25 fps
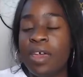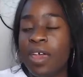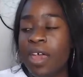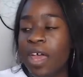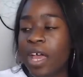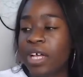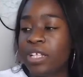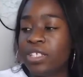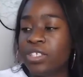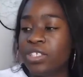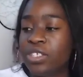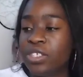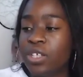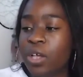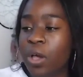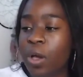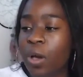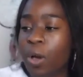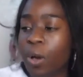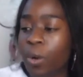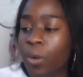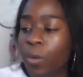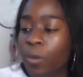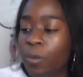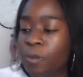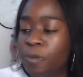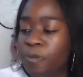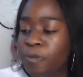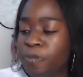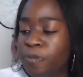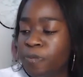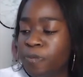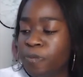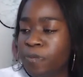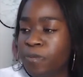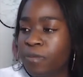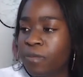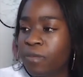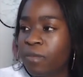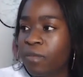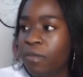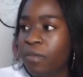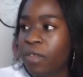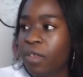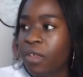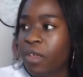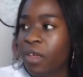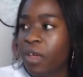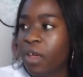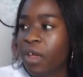And so
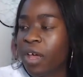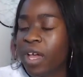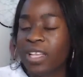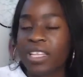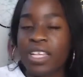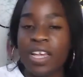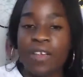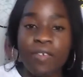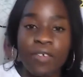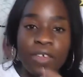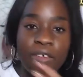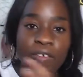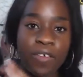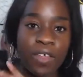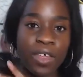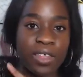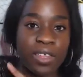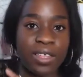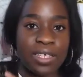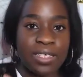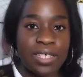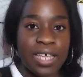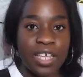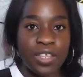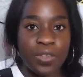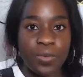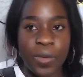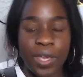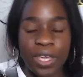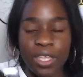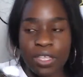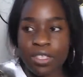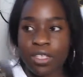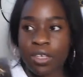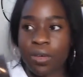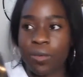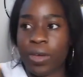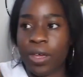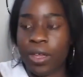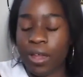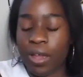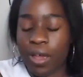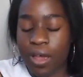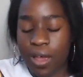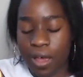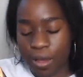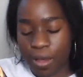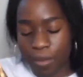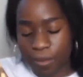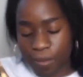I definitely feel like this has weight to it,
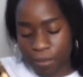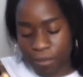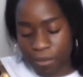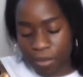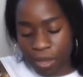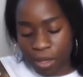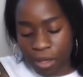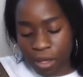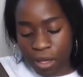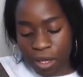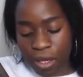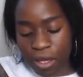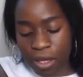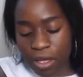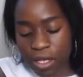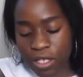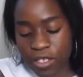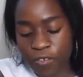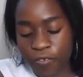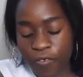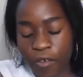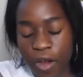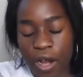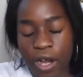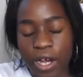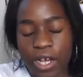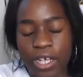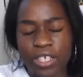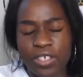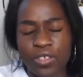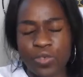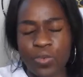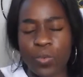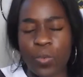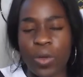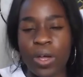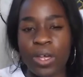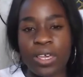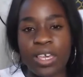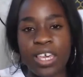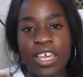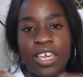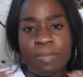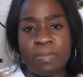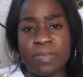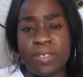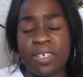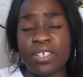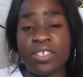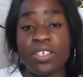as far as what
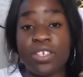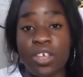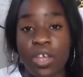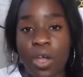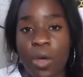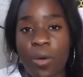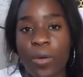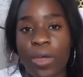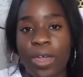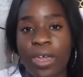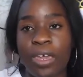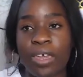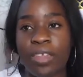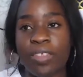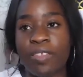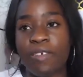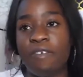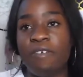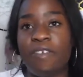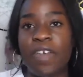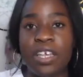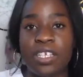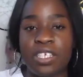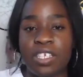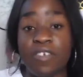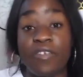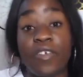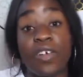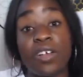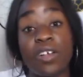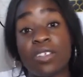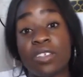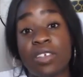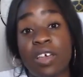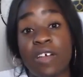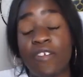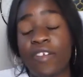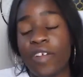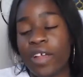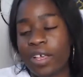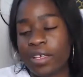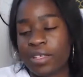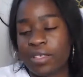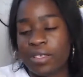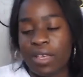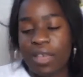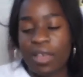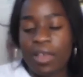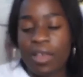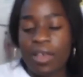keeps us going in the face of our
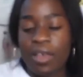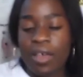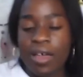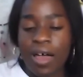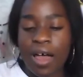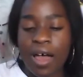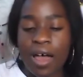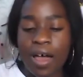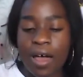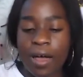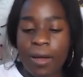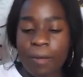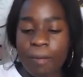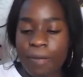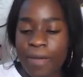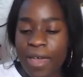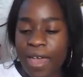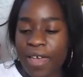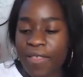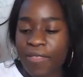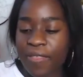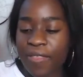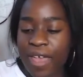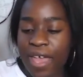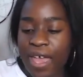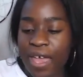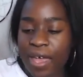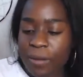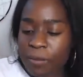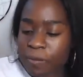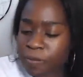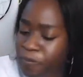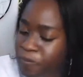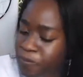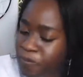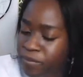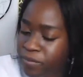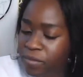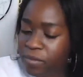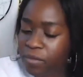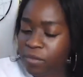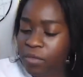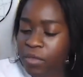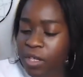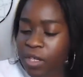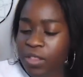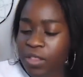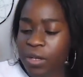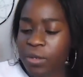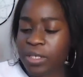sufferings. And then
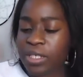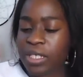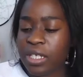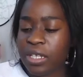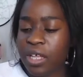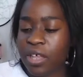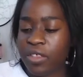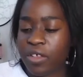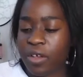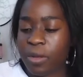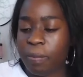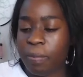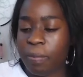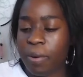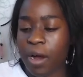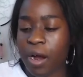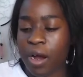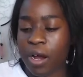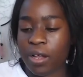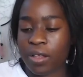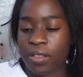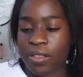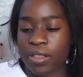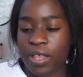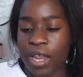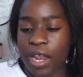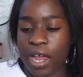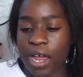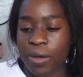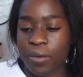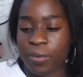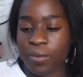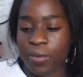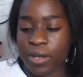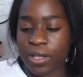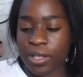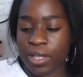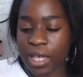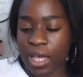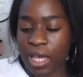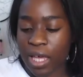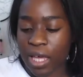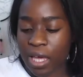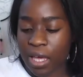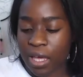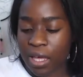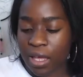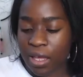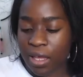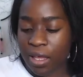there was another part that I
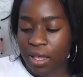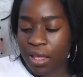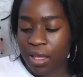really,